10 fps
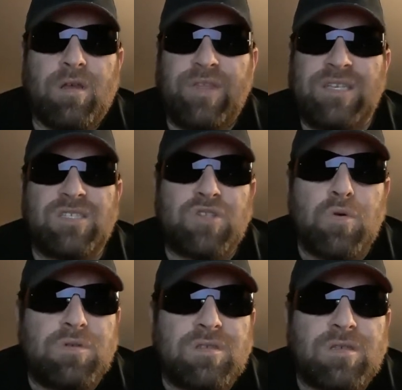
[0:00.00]
These
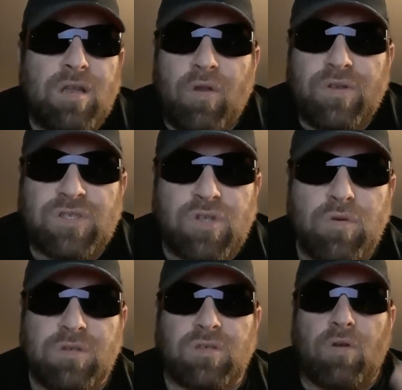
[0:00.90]
students, the
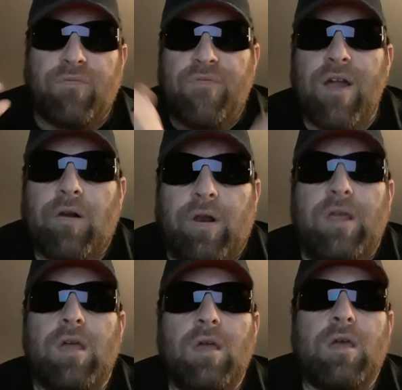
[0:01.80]
students are
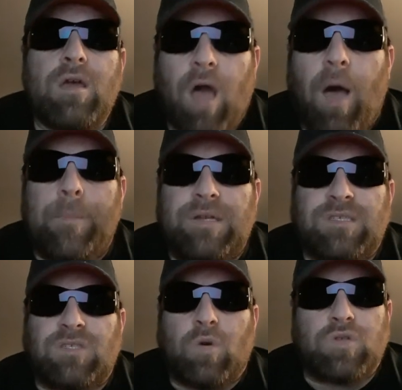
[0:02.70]
very communist
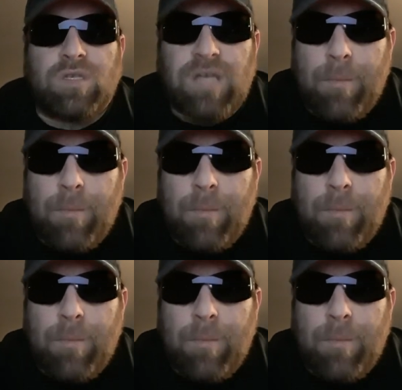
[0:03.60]
and socialist.